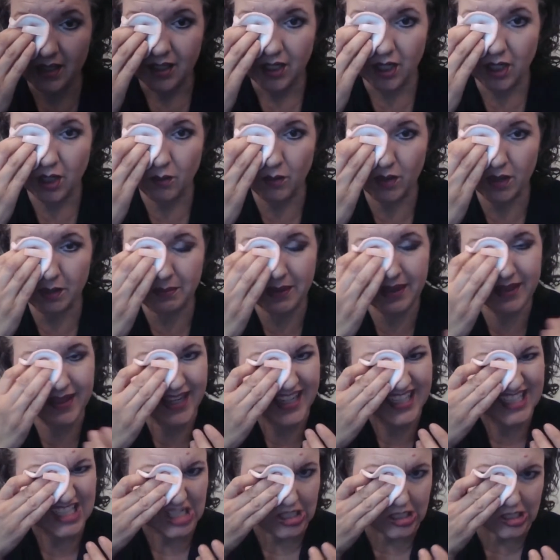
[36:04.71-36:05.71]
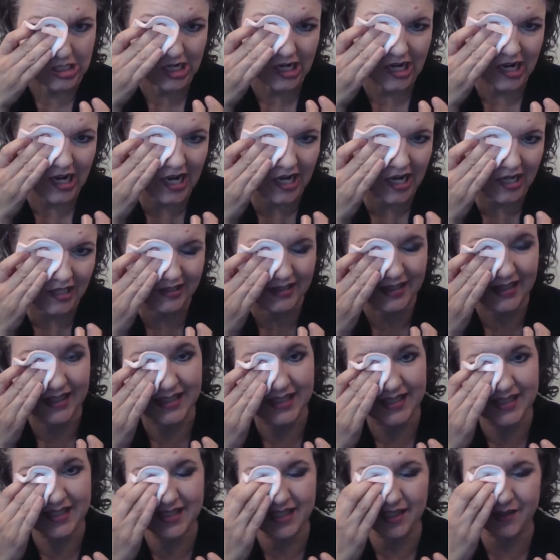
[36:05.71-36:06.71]
You don't want to be like,
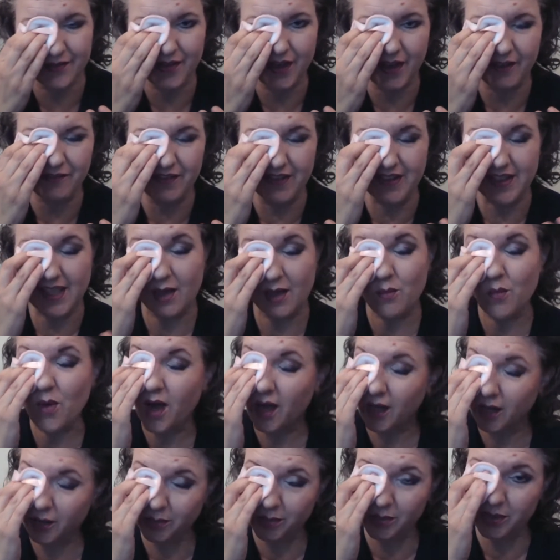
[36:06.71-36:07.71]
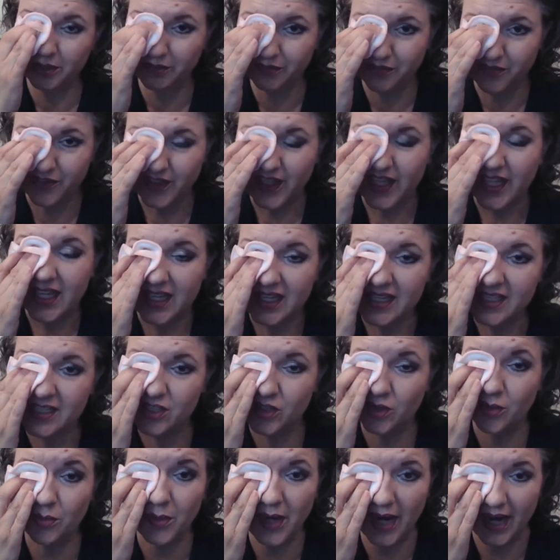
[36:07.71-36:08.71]
get this stuff off. And that waterproof
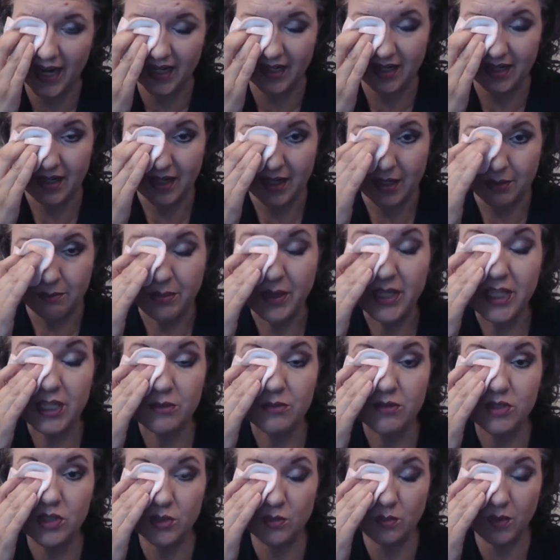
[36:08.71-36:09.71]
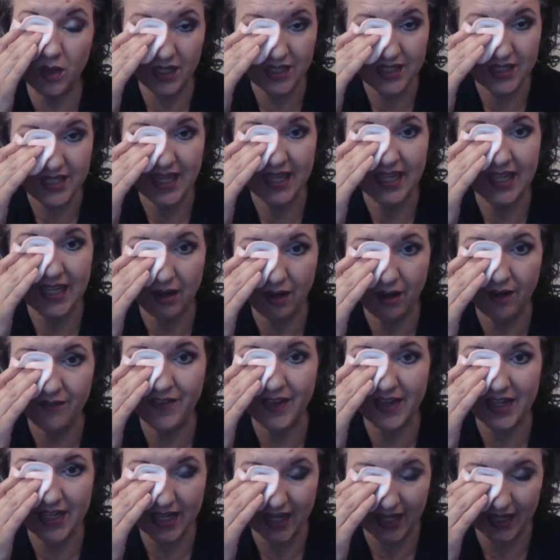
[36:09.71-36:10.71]
is great, but you do want to take it
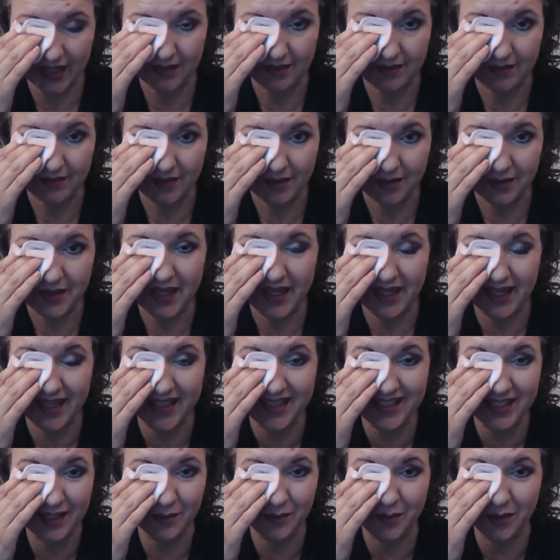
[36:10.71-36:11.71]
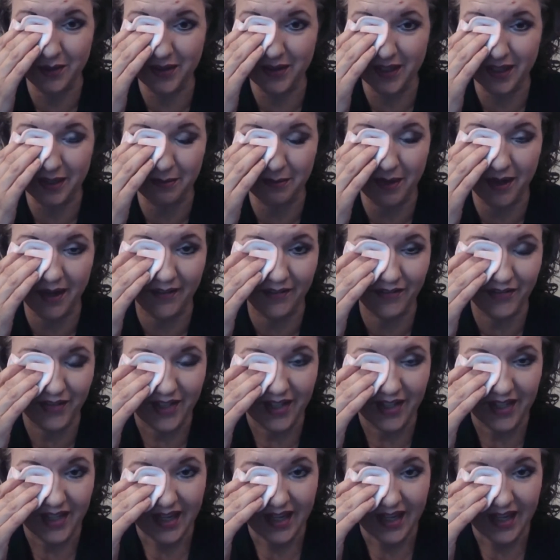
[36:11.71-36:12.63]
off at night. Okay. Cause it won't come off.